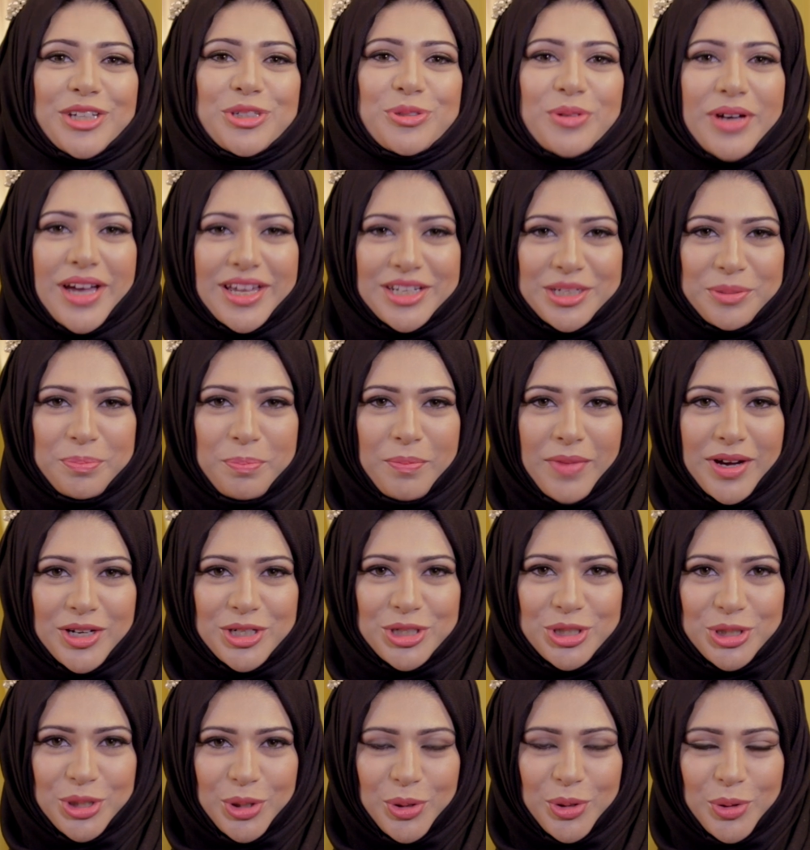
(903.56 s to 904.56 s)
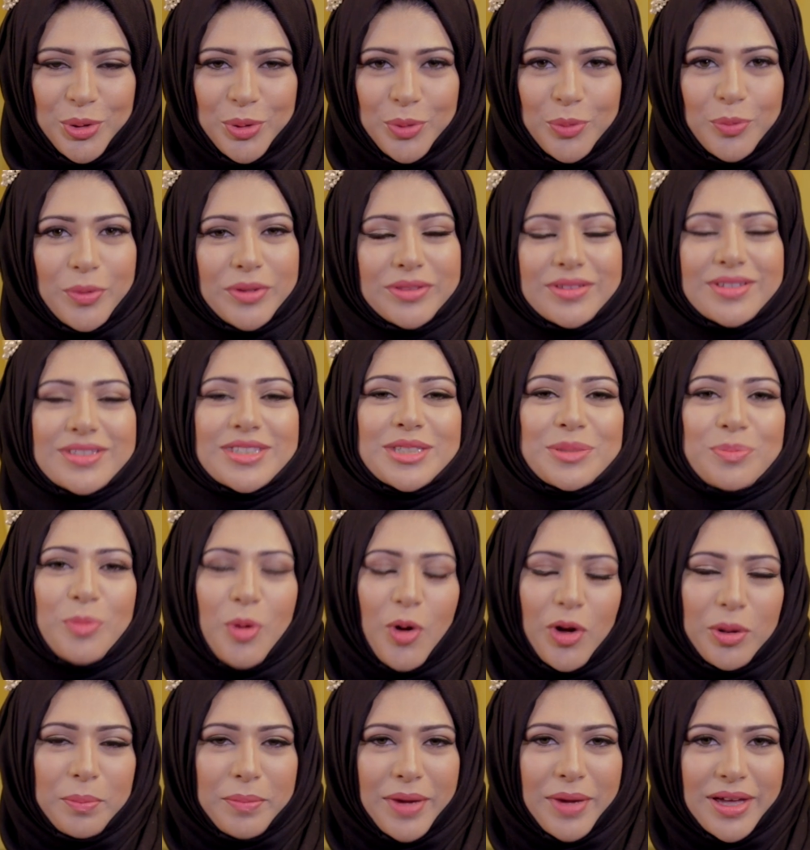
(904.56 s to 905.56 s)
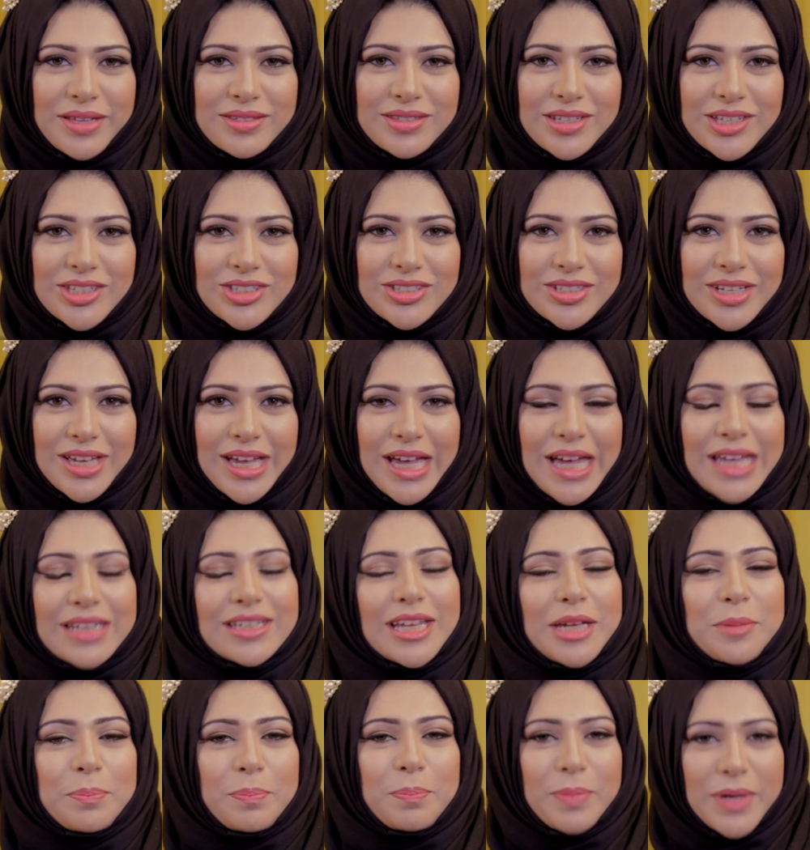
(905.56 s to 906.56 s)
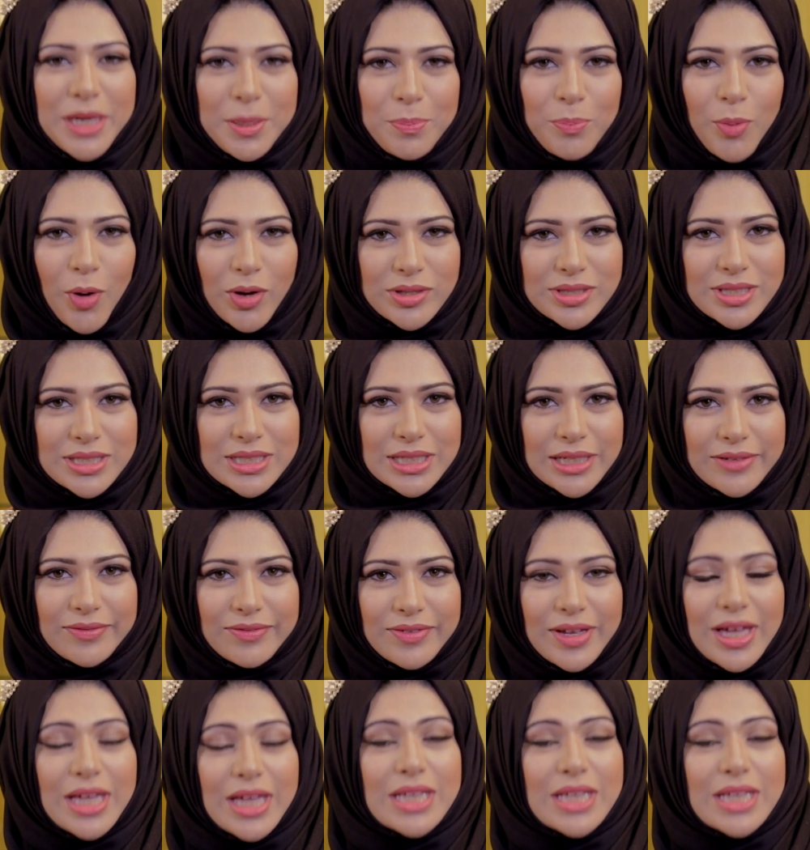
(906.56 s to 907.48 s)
to end up my show with this small message that be positive,